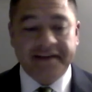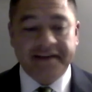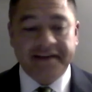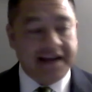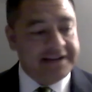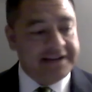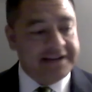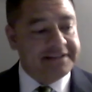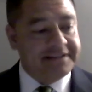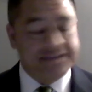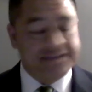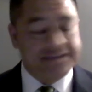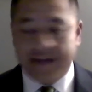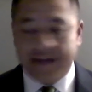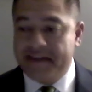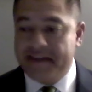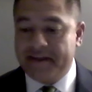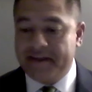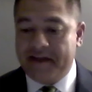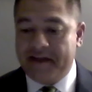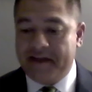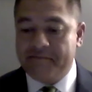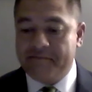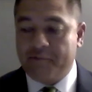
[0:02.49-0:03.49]
I could say
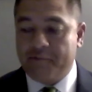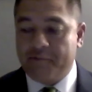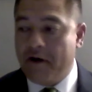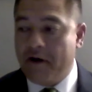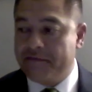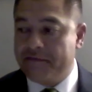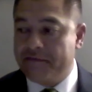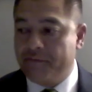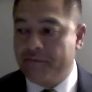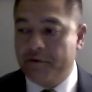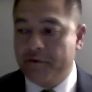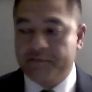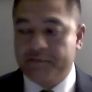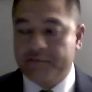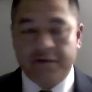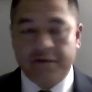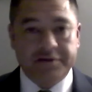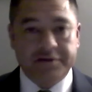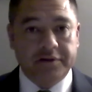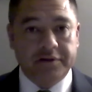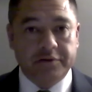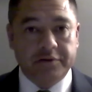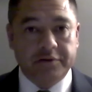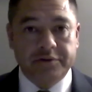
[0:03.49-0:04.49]
that I've brought forth
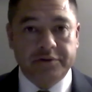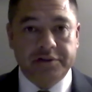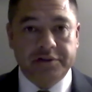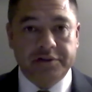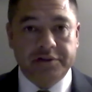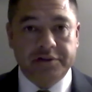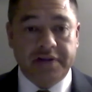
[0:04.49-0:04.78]
resolutions